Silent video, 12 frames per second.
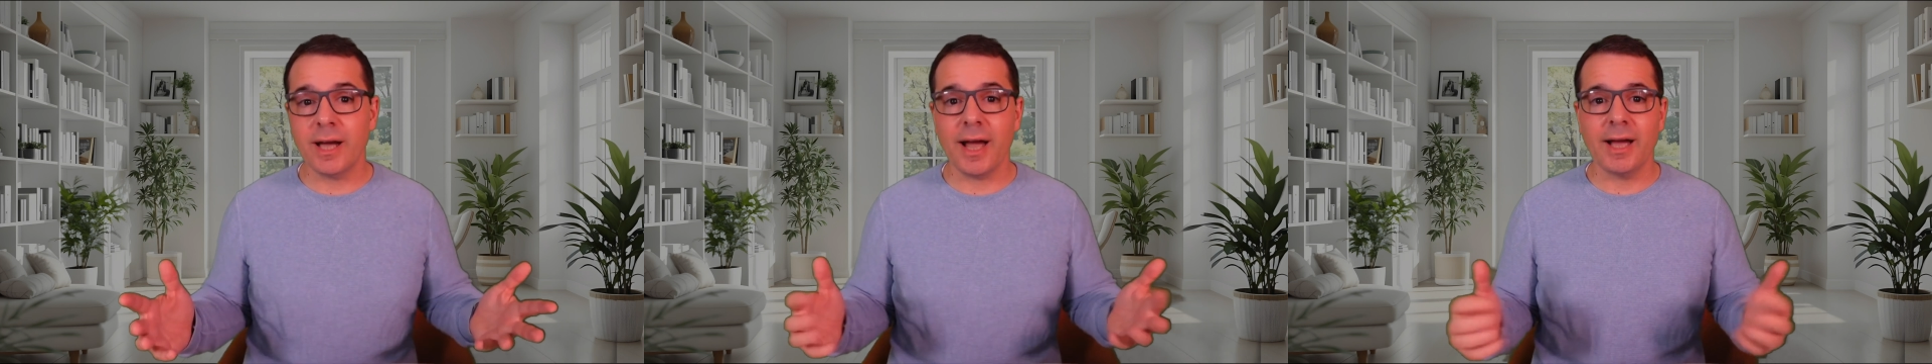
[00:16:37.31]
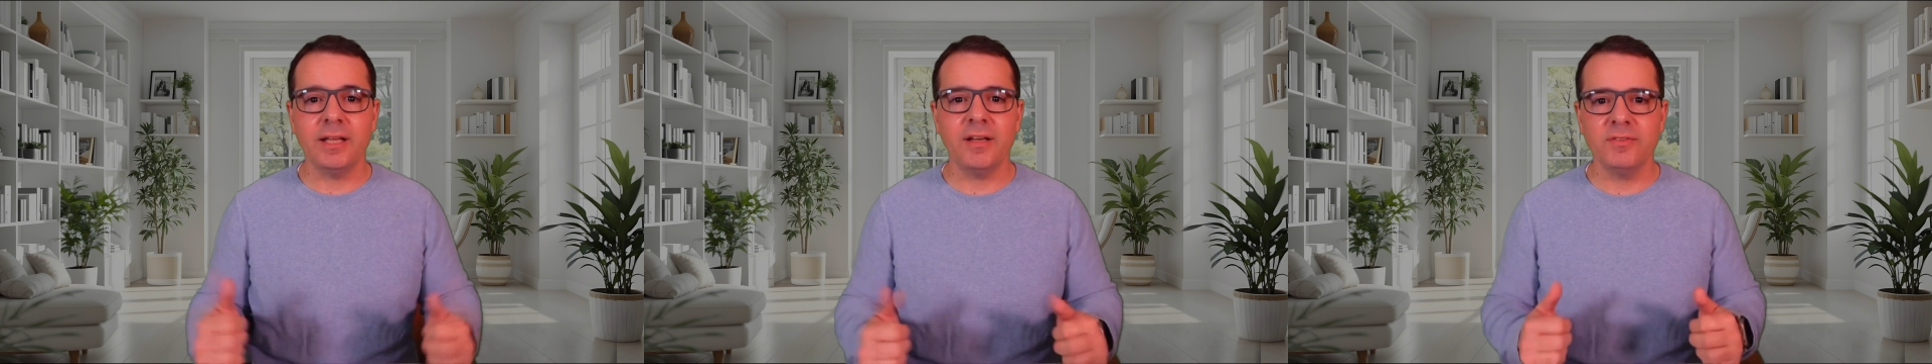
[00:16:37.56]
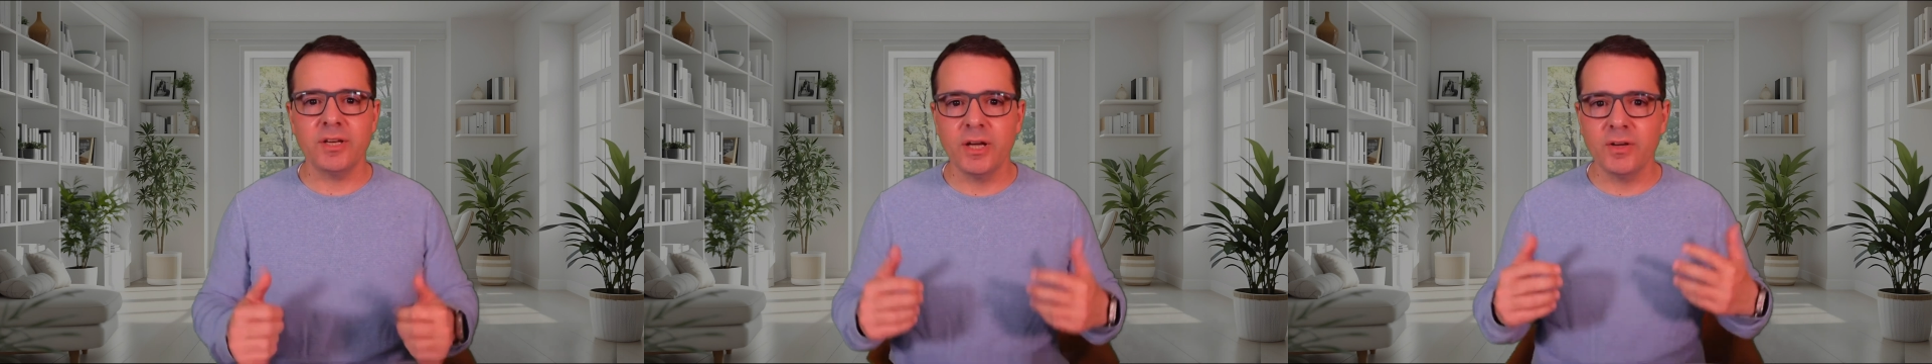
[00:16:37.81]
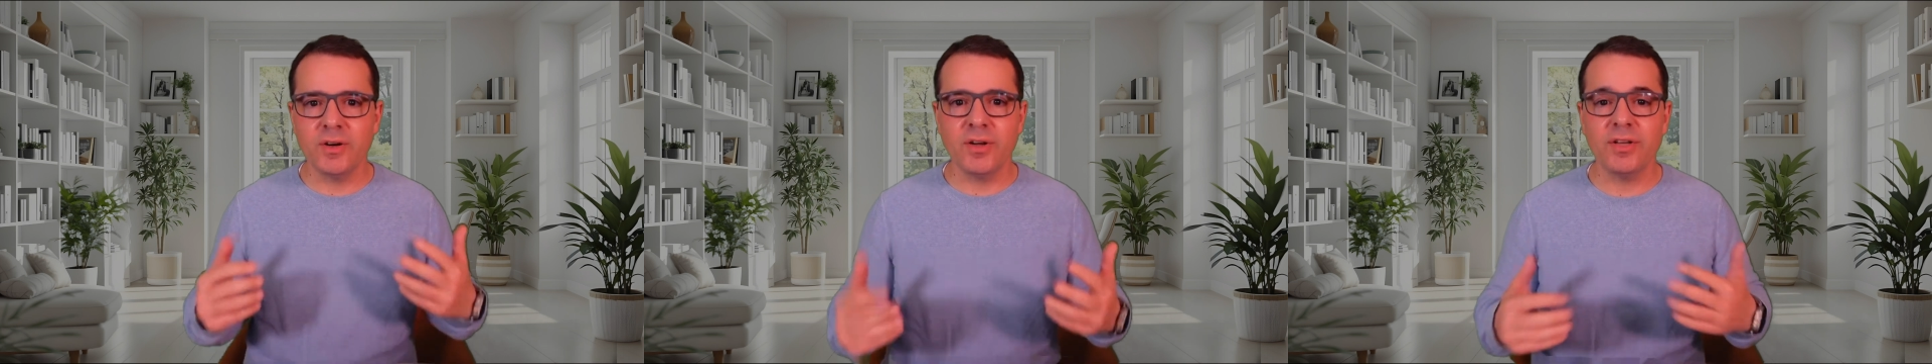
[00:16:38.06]
I'd love to
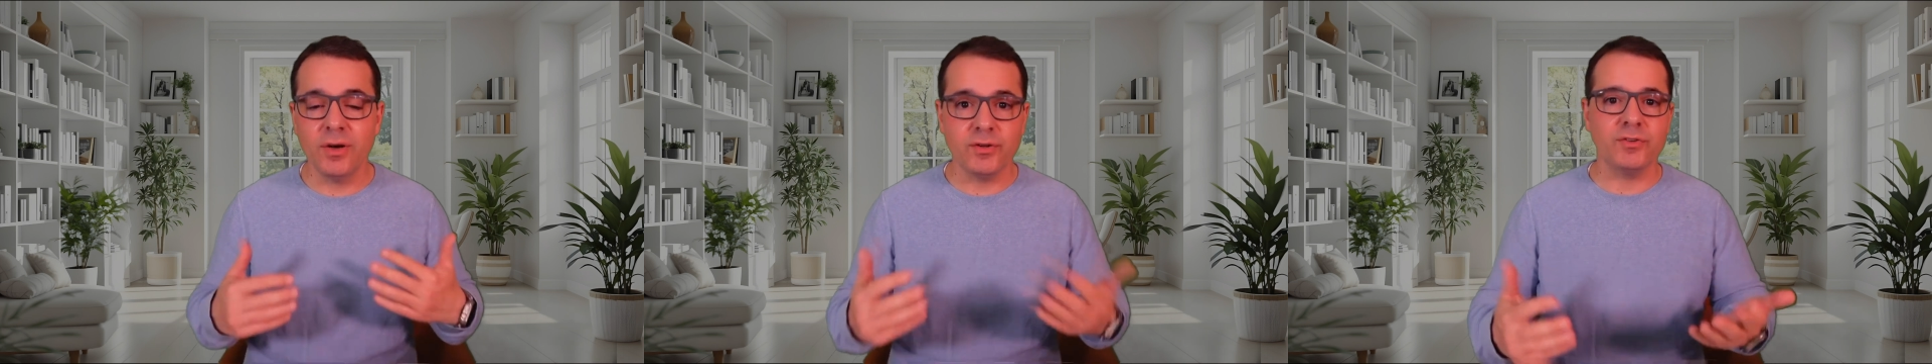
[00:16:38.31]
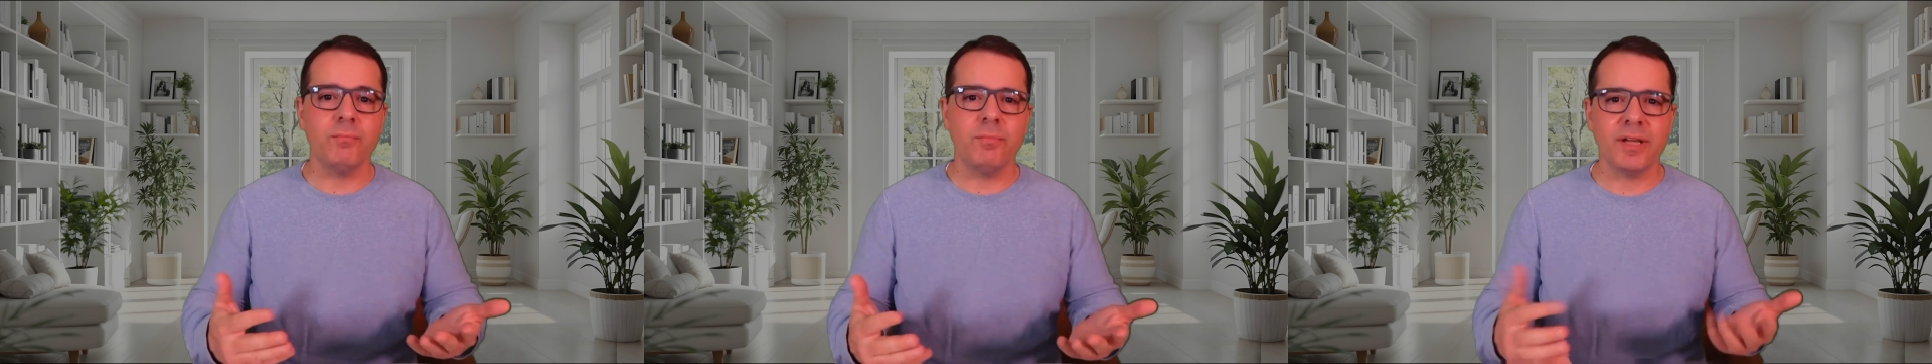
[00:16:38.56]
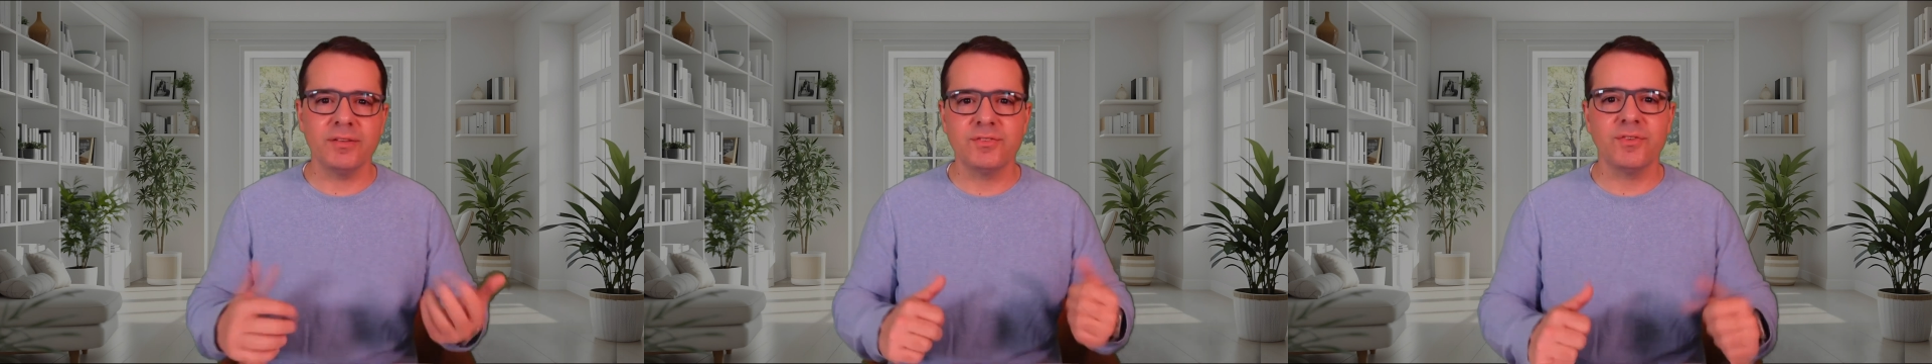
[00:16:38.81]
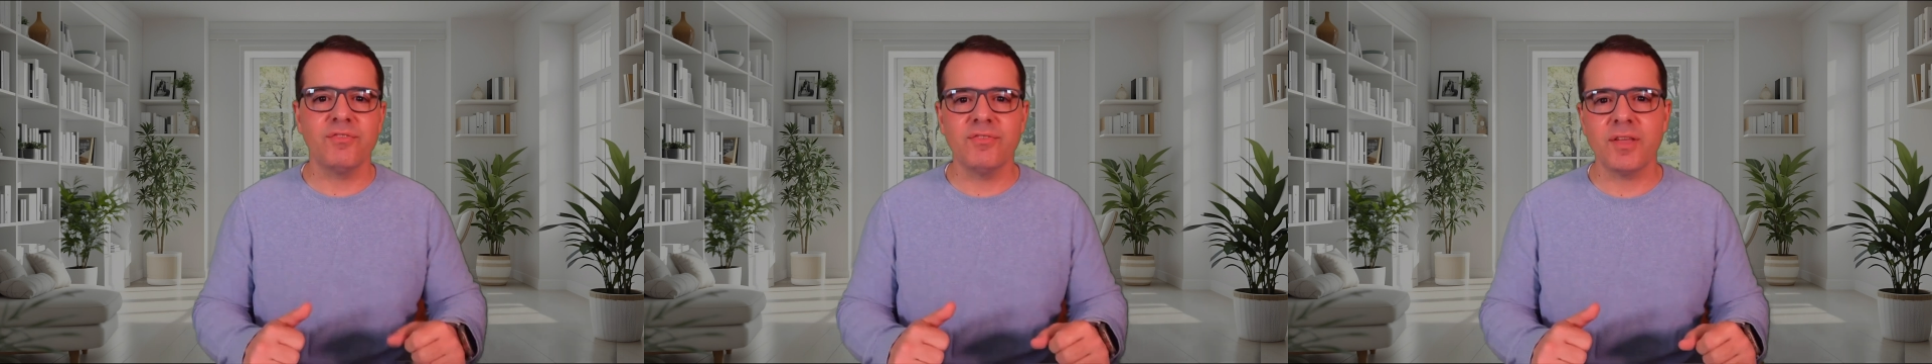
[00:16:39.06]
hear your thoughts,
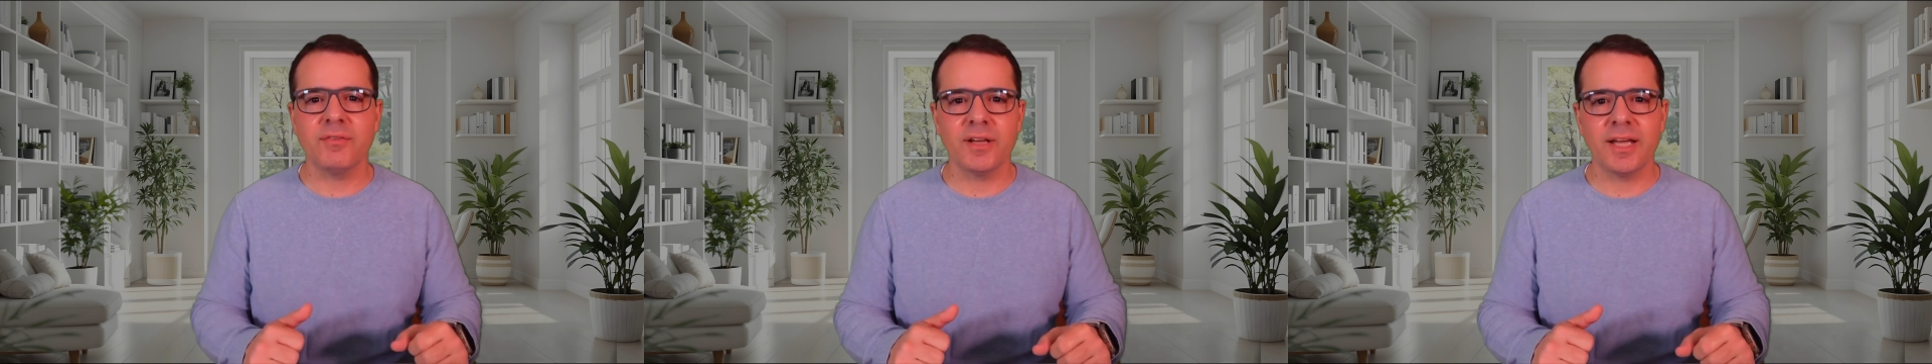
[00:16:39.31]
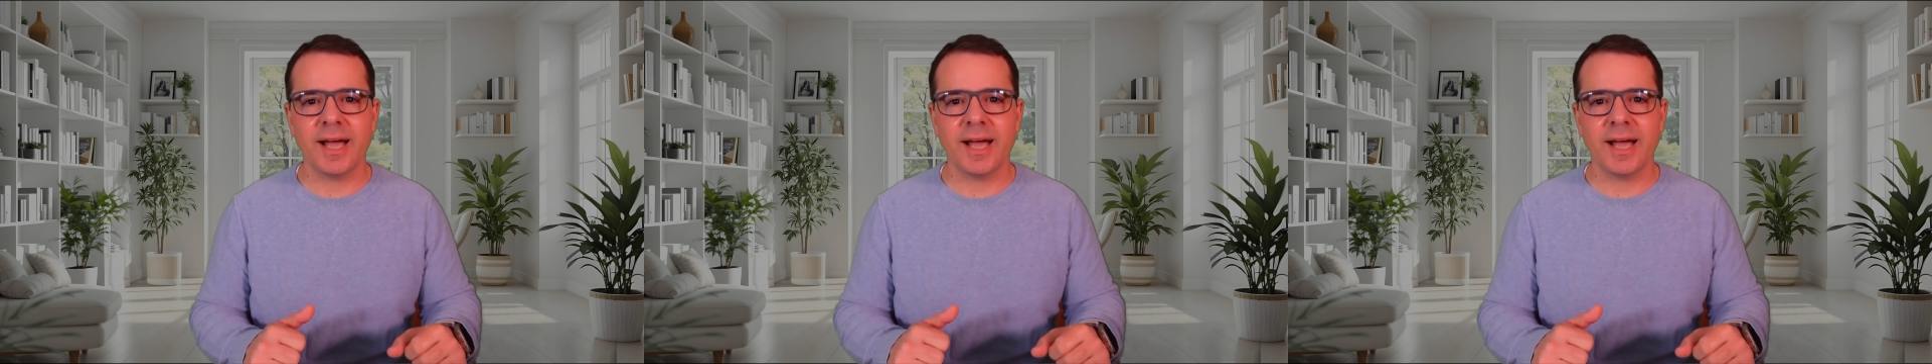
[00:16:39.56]
plus your favorite